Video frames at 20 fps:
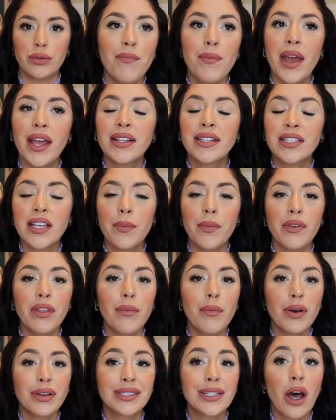I met some of the
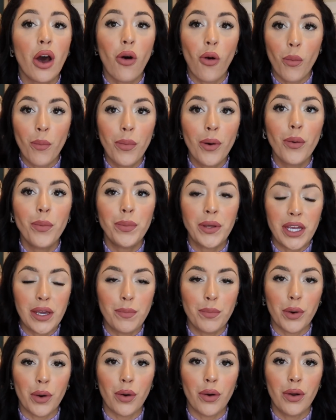most humble
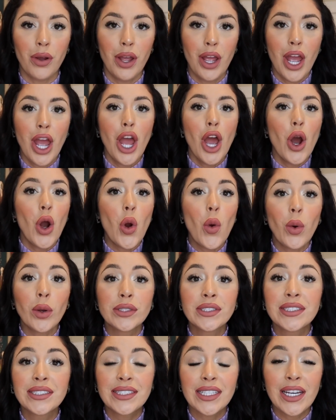people who will
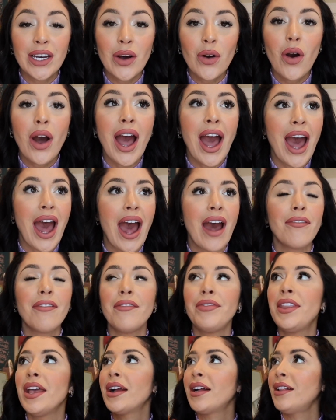still
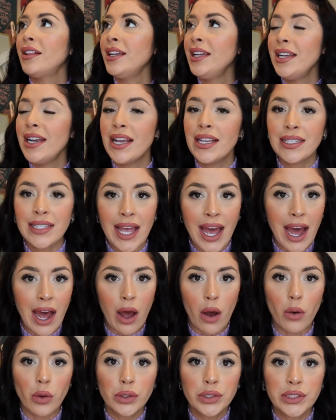have the cleanest
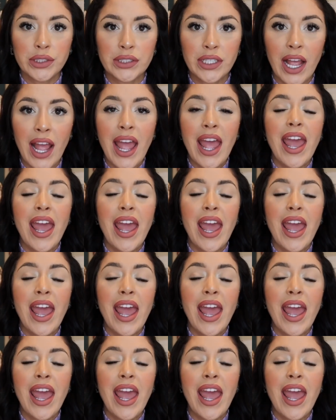house